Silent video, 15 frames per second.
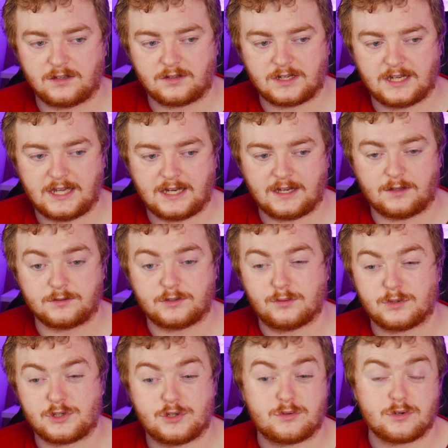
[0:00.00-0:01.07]
a look at it, and I'll do
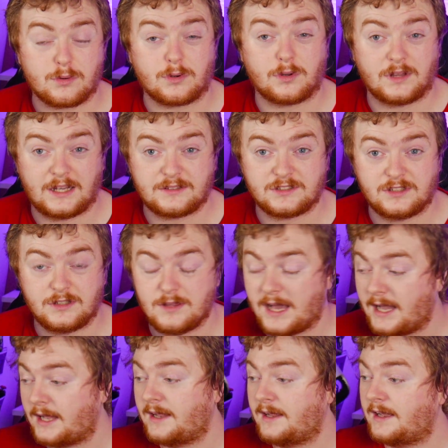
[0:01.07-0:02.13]
a tutorial on how to do
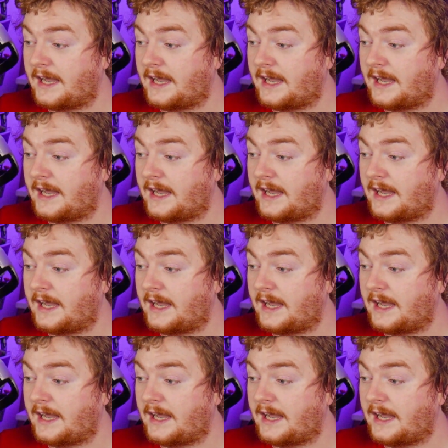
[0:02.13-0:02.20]
that,